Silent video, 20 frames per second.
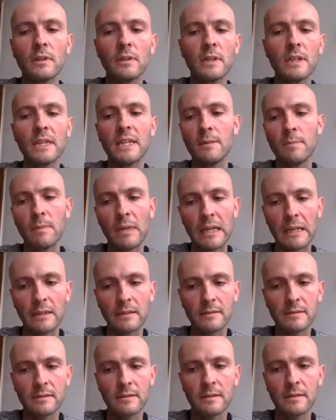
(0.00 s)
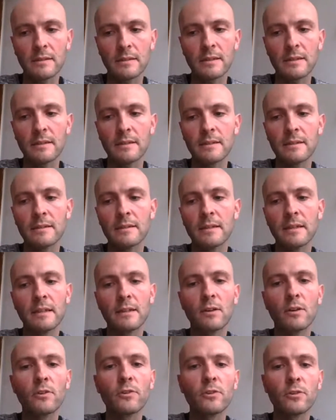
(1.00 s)
emails and
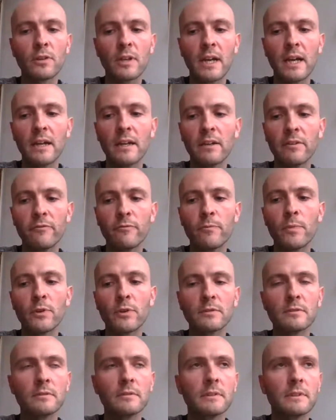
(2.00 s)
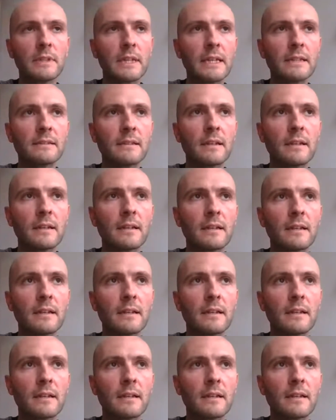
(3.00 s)
other kind of personal data.